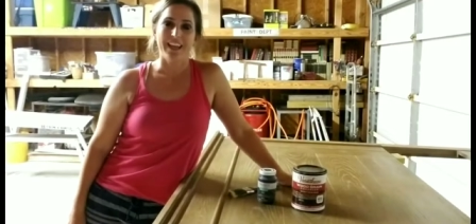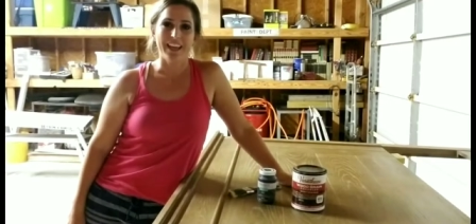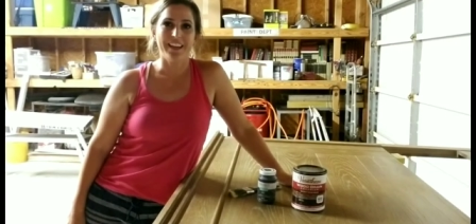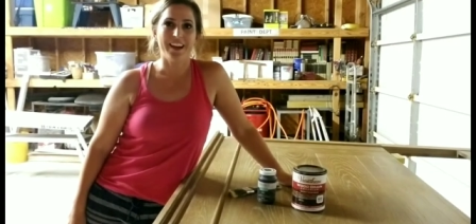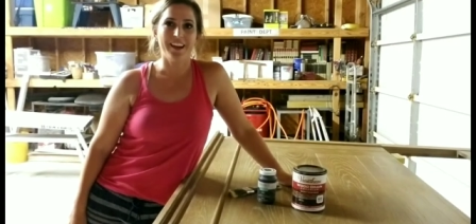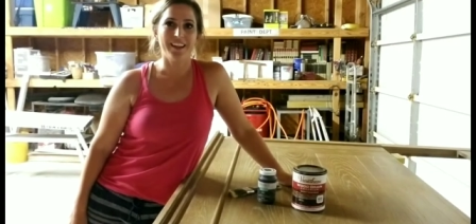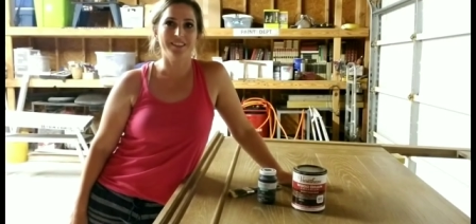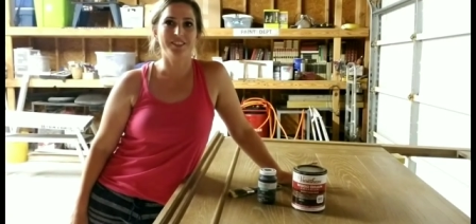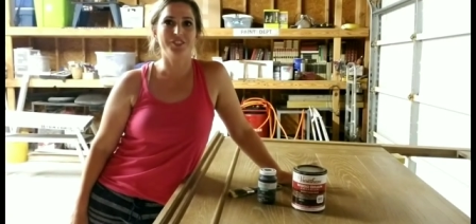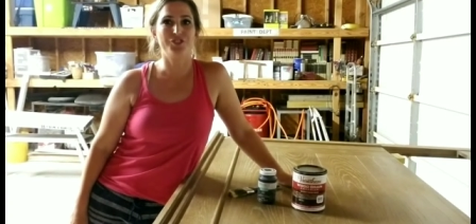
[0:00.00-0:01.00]
Hey
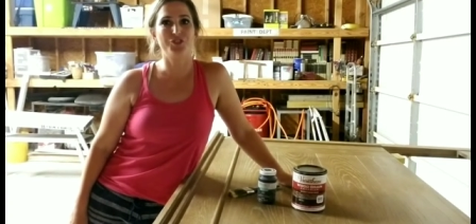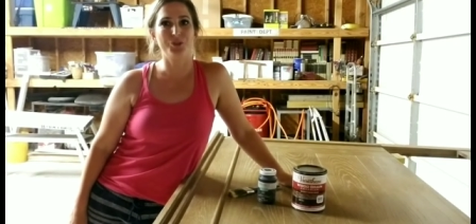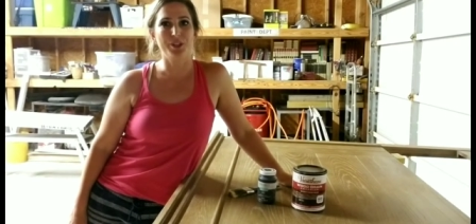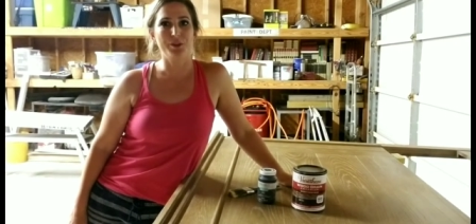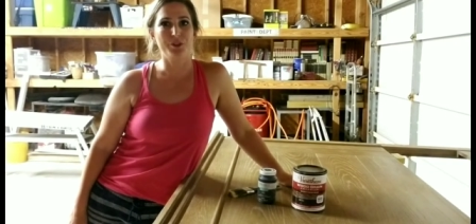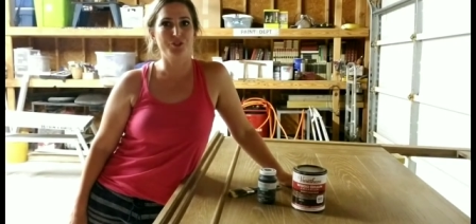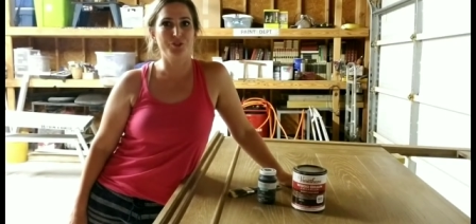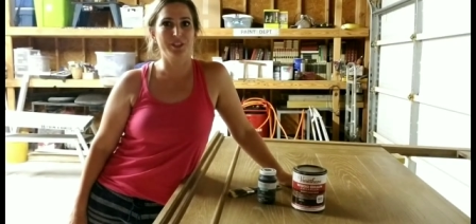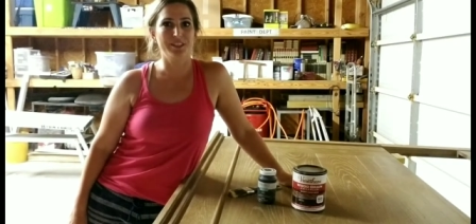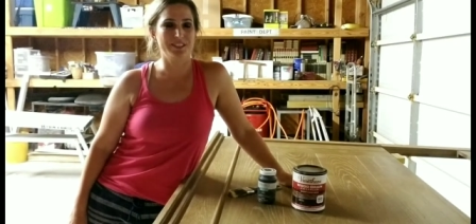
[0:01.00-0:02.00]
guys, it's Julie with
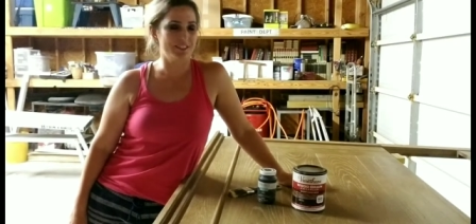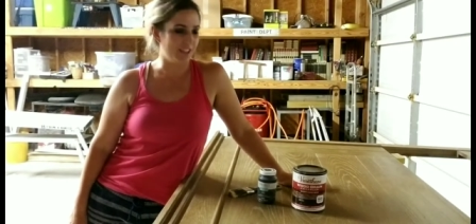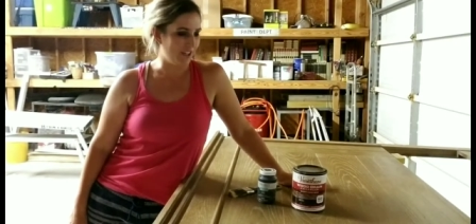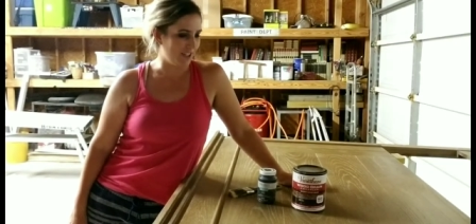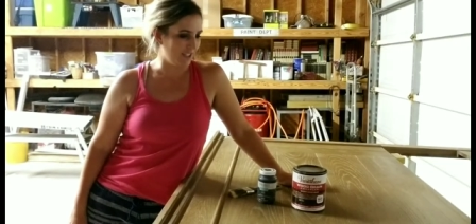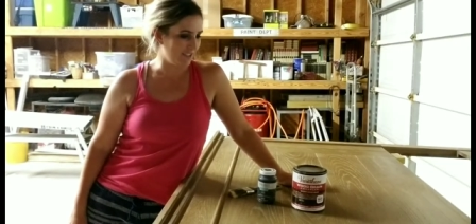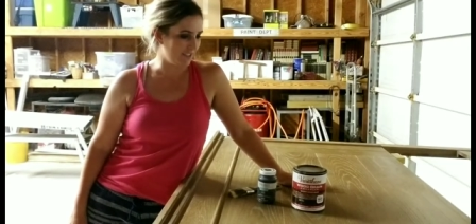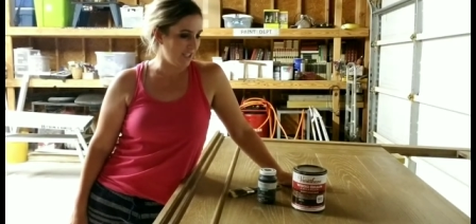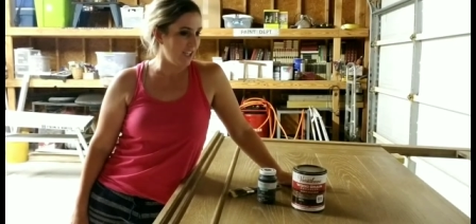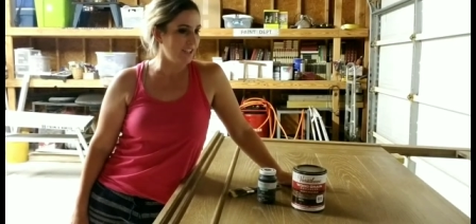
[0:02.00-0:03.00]
Julie's Designs.